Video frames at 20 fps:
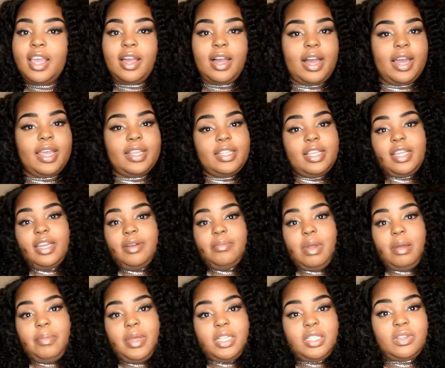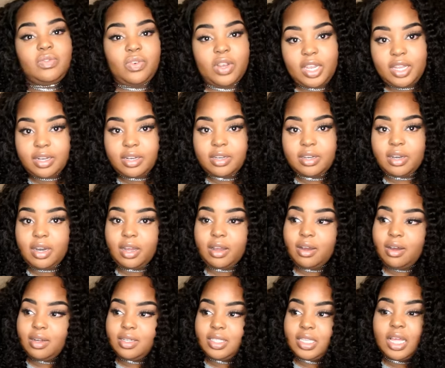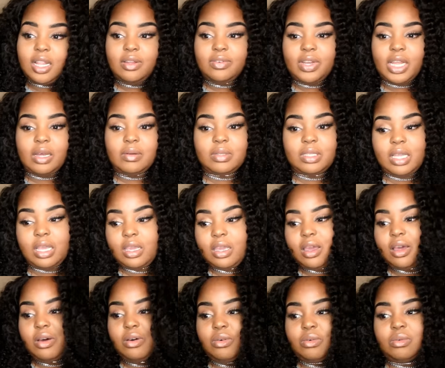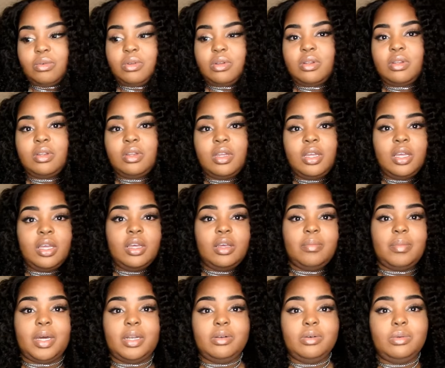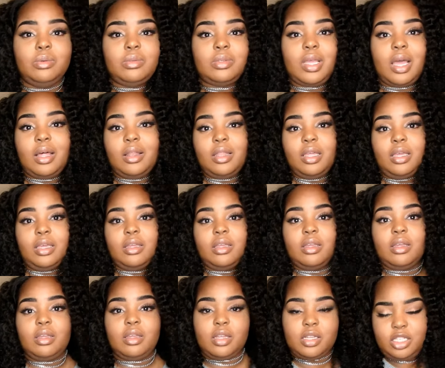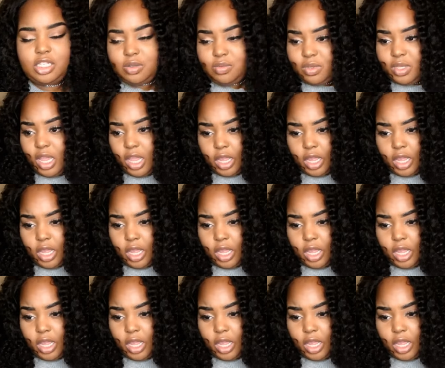I had to hit up my best friend. I called Delery. I was like, yo, my nudes got leaked. She was